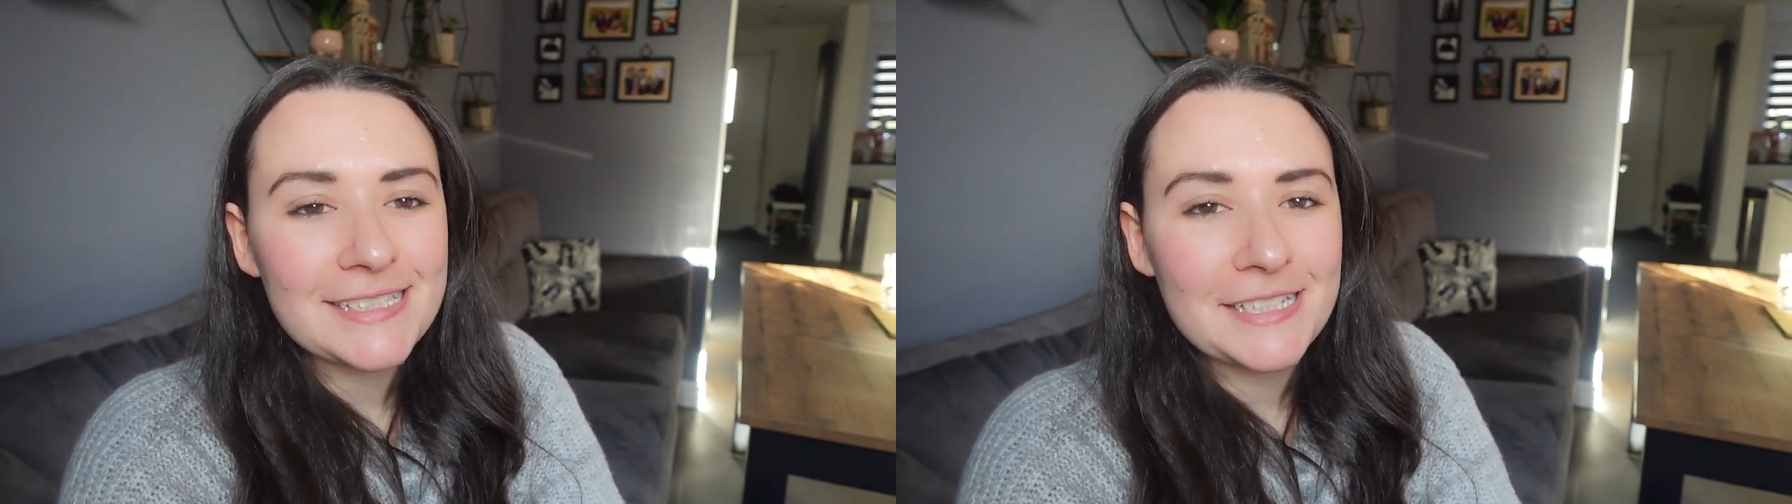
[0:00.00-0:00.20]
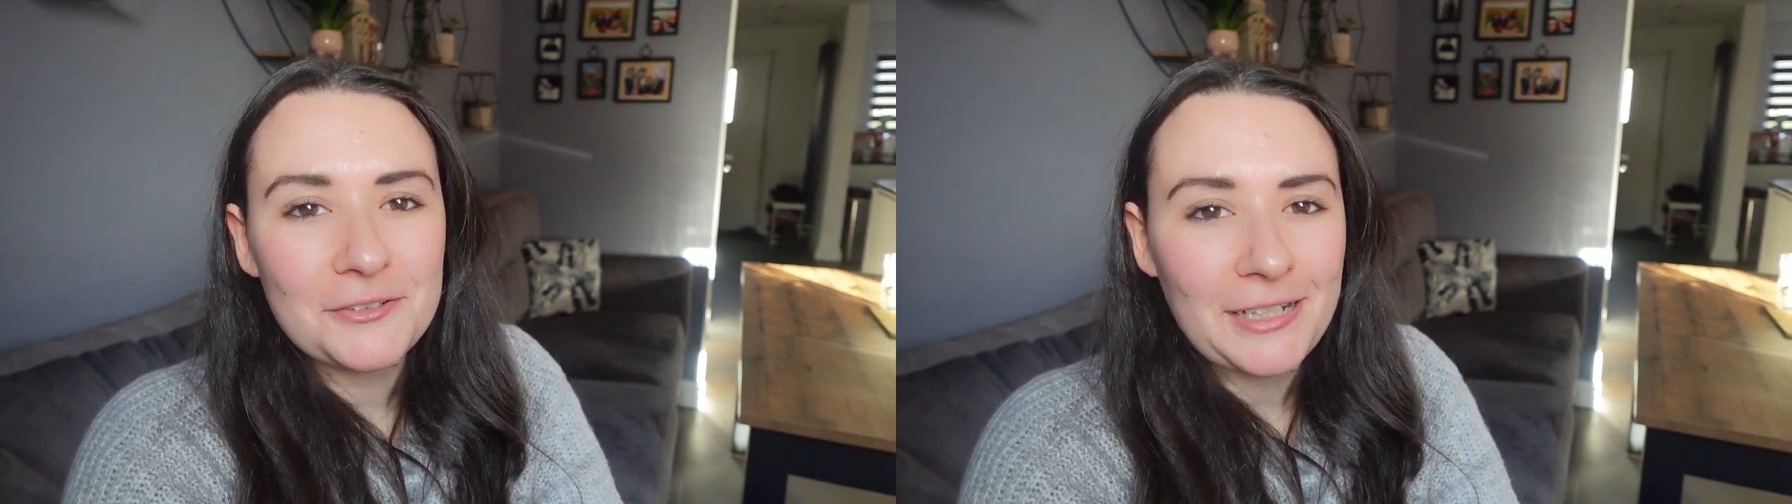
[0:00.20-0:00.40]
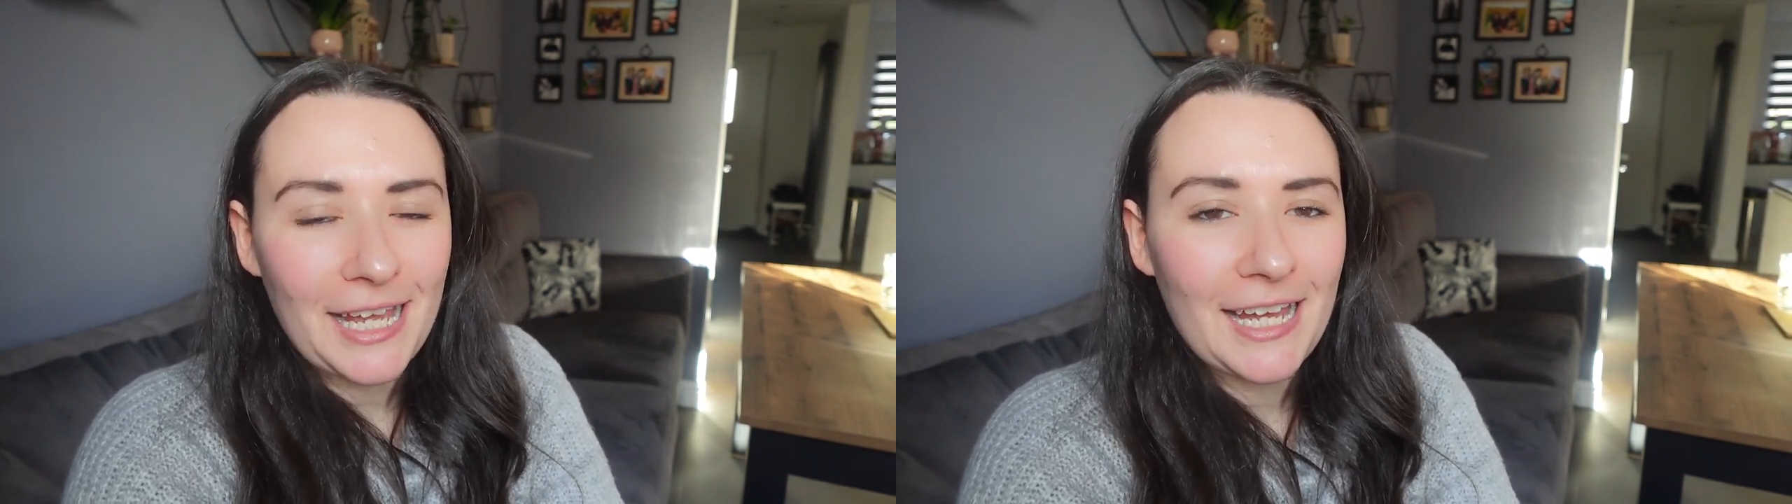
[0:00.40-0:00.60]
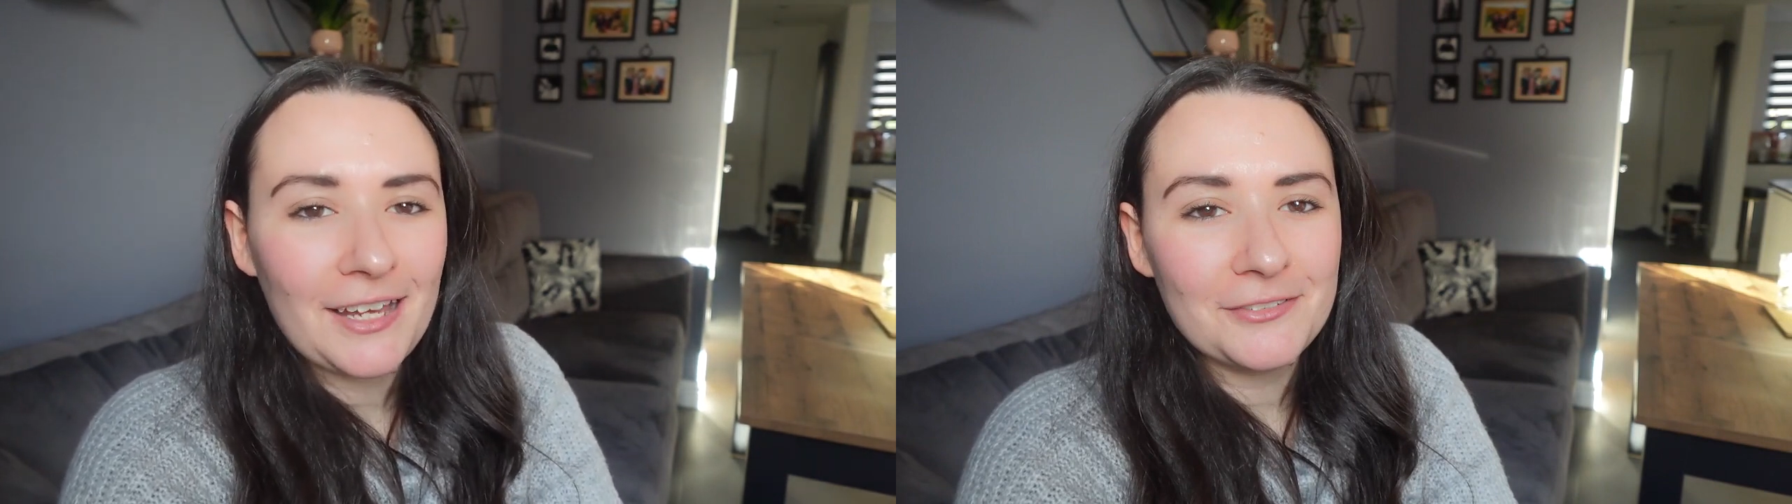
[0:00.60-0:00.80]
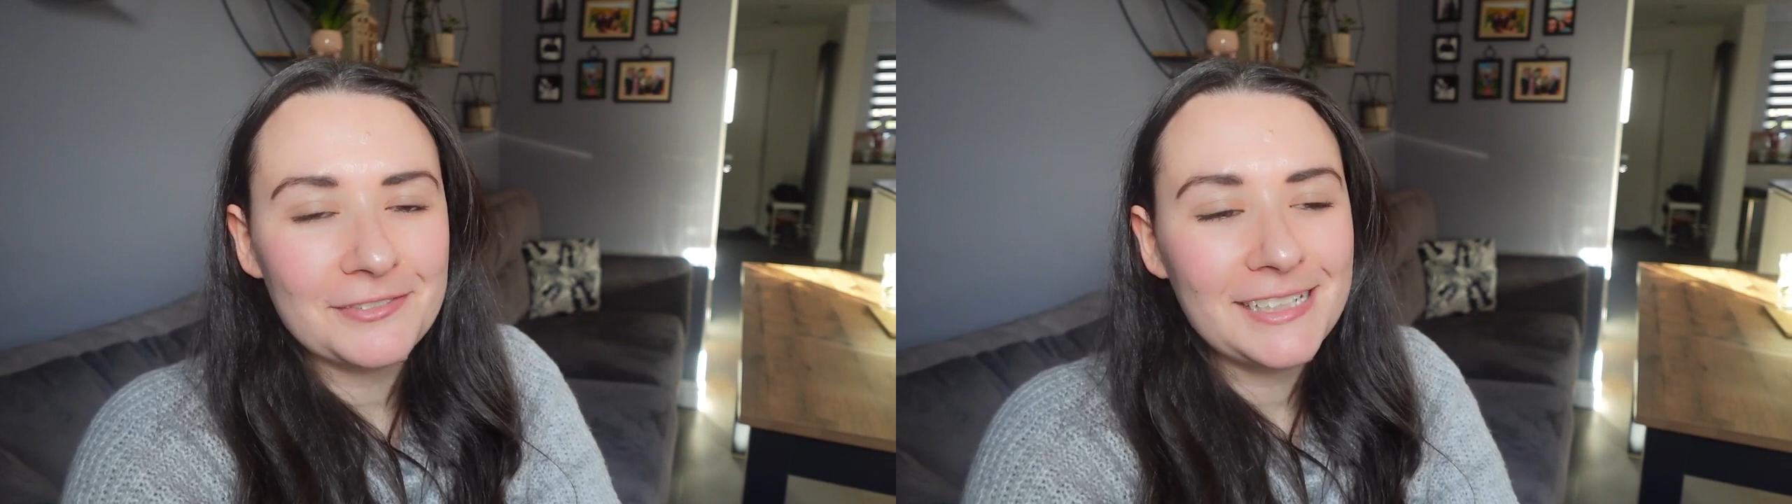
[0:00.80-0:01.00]
They don't
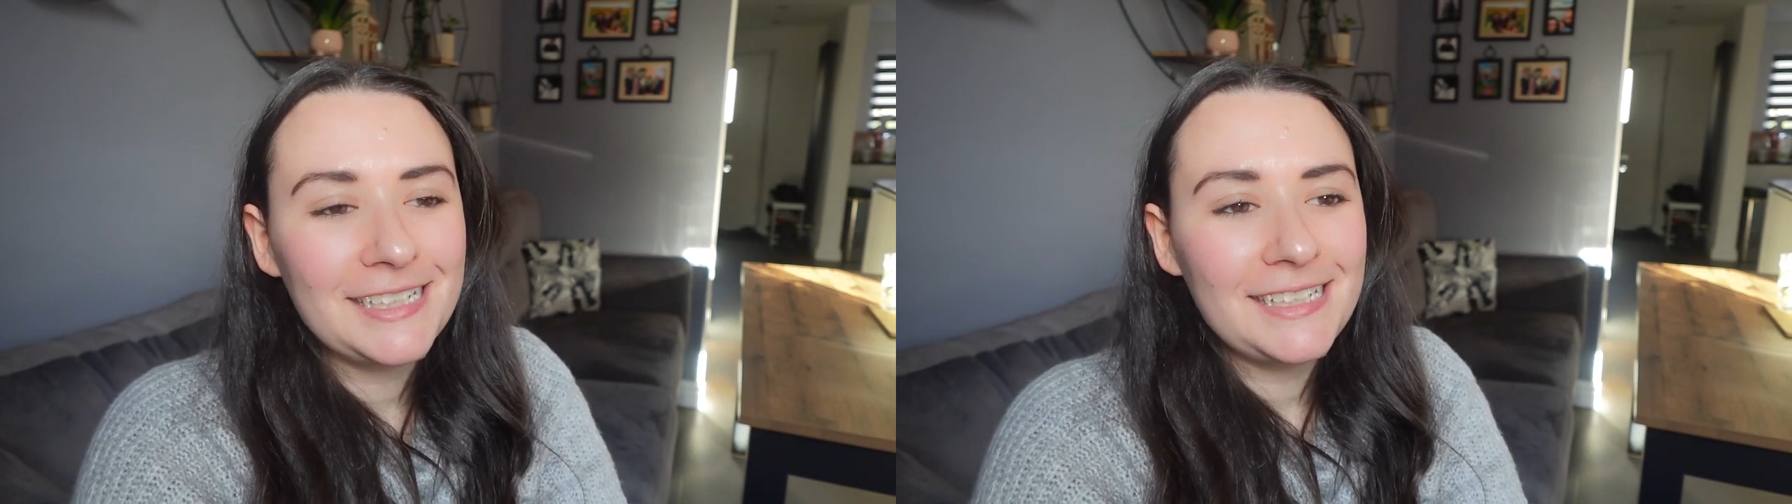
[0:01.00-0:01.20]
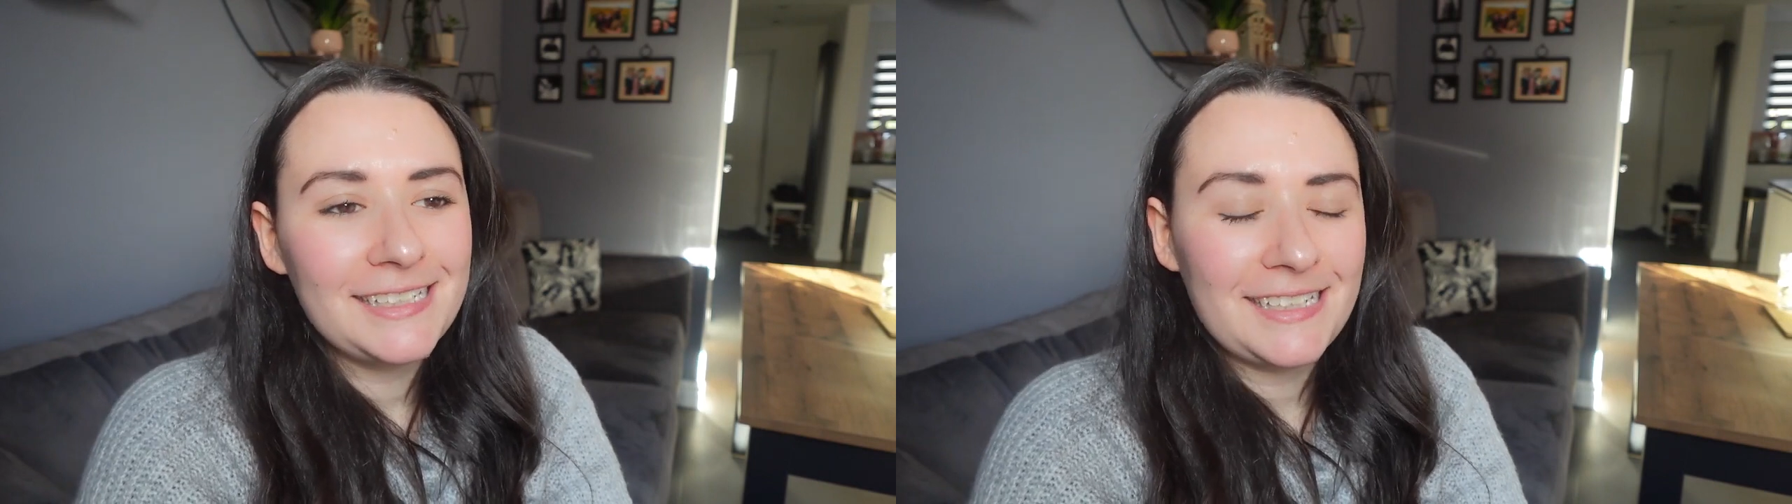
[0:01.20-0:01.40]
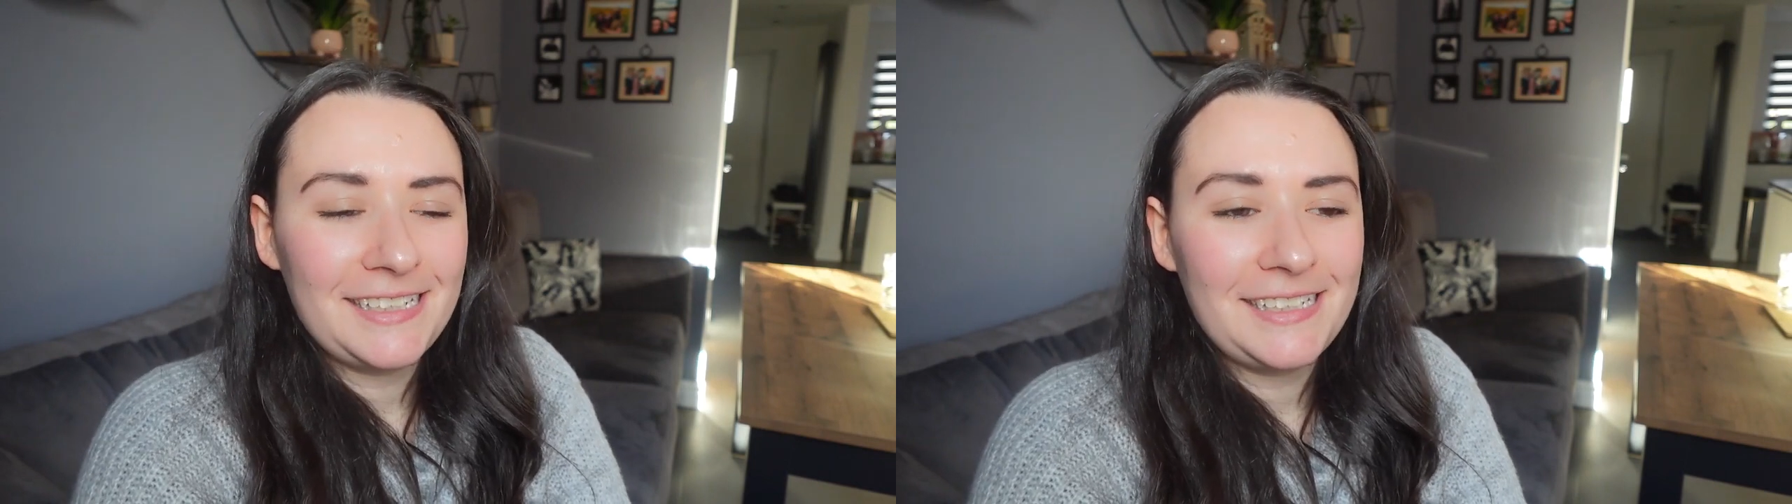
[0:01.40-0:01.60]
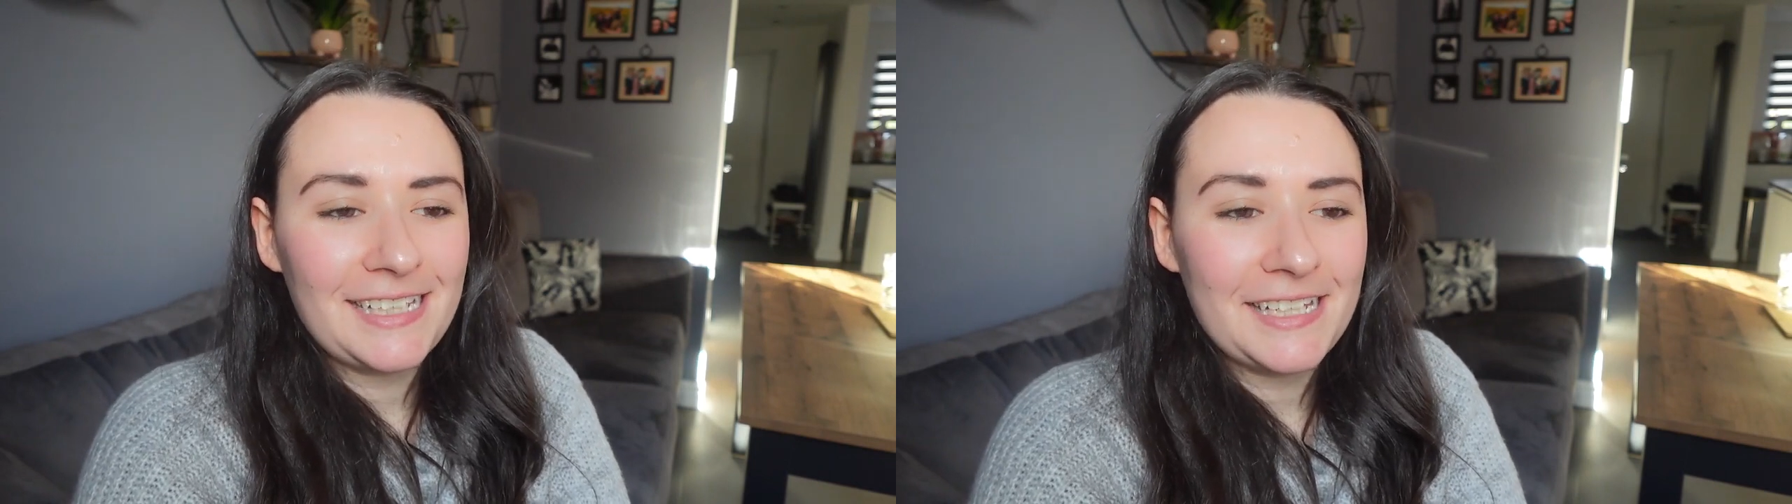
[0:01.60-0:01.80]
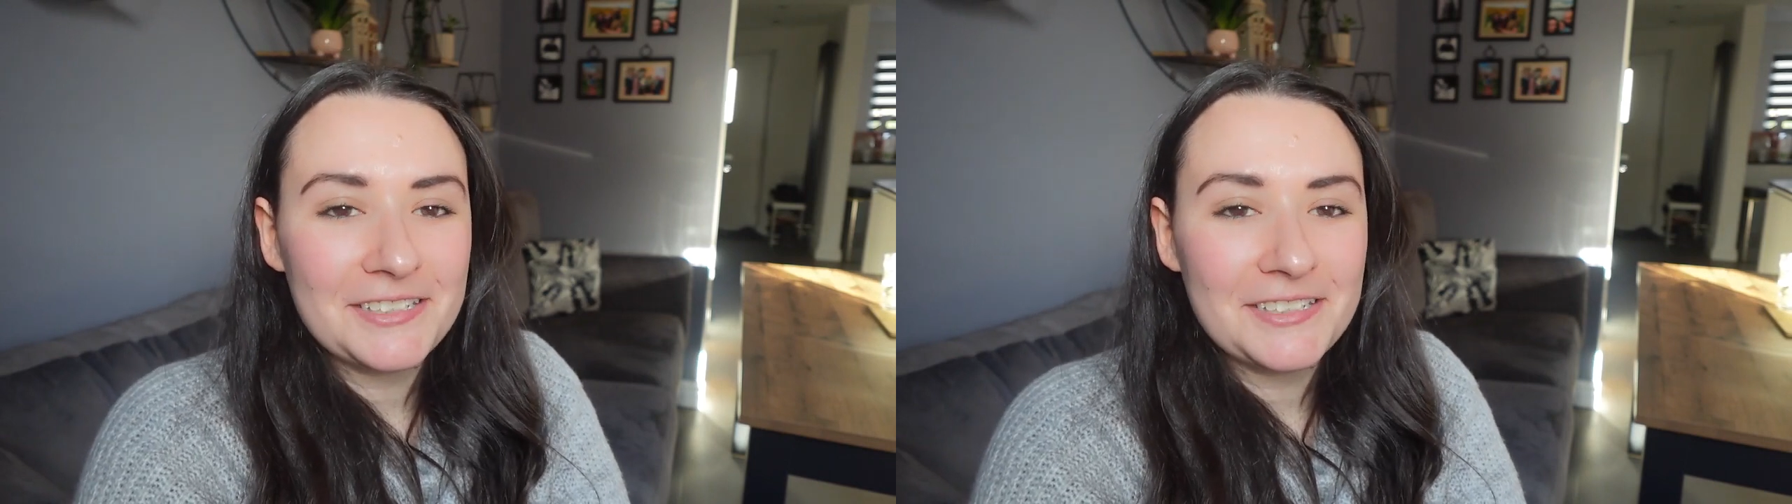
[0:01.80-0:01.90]
have like